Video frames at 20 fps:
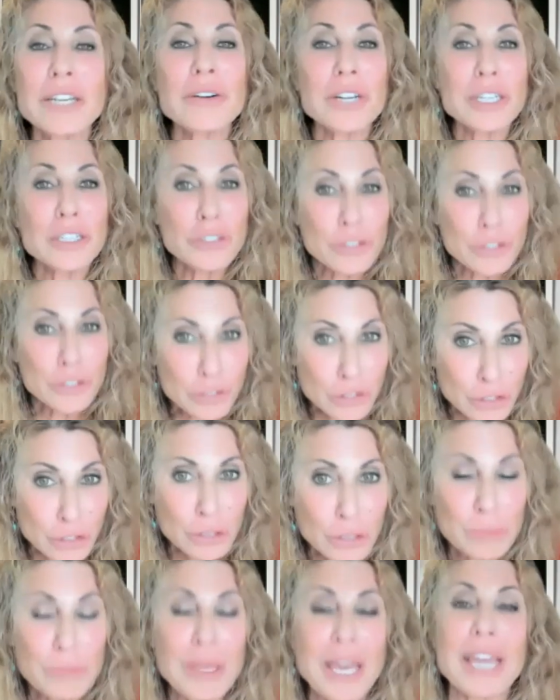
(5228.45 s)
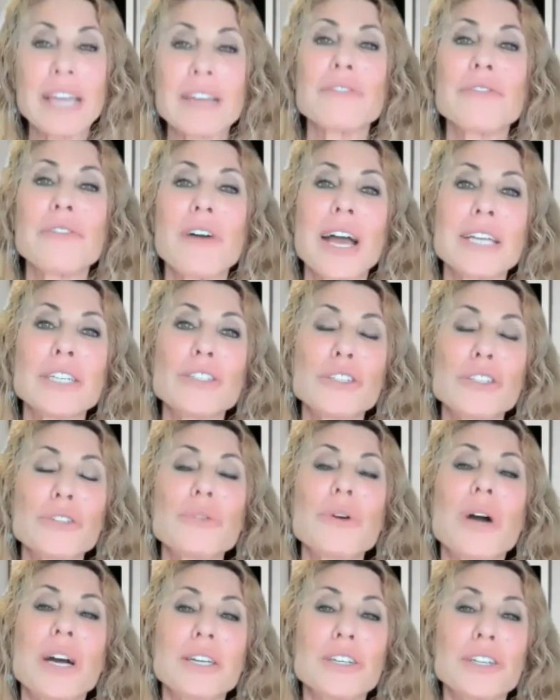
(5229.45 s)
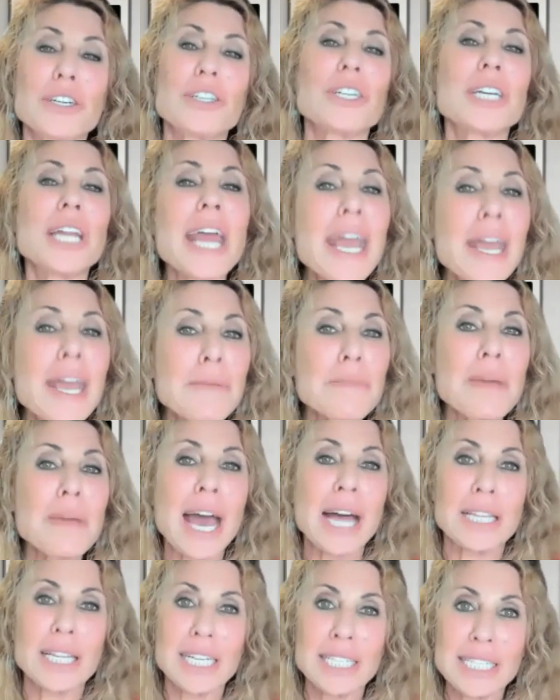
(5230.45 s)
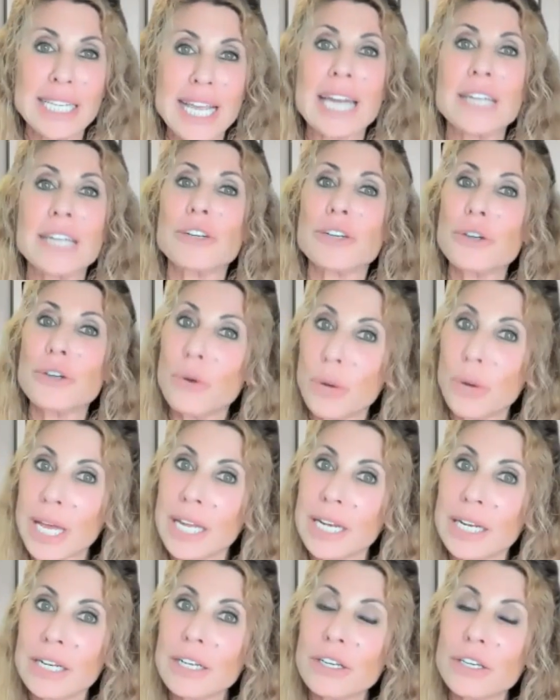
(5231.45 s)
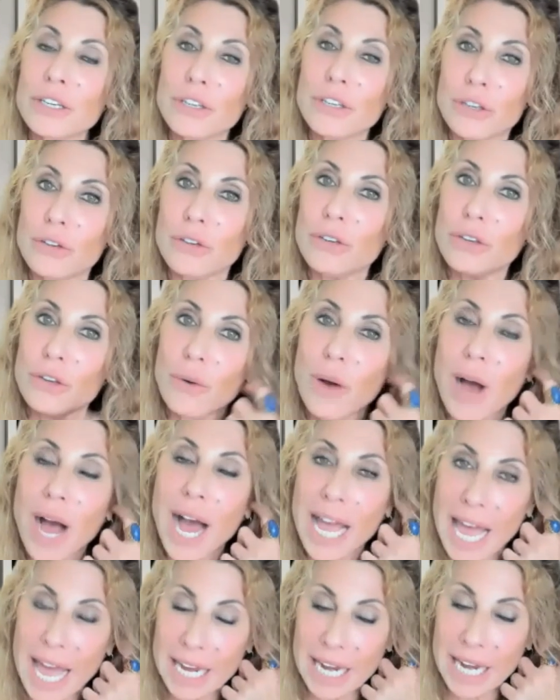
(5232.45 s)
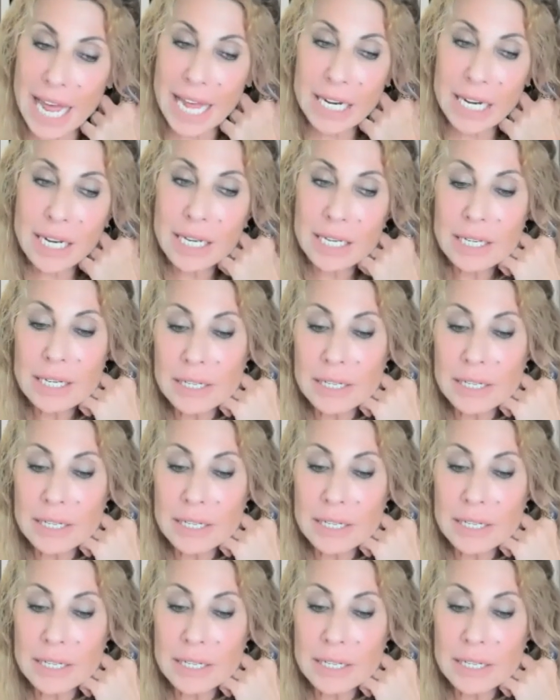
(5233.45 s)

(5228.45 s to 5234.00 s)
know on youtube they can find you under your name alexander quinn q-u-i-n-n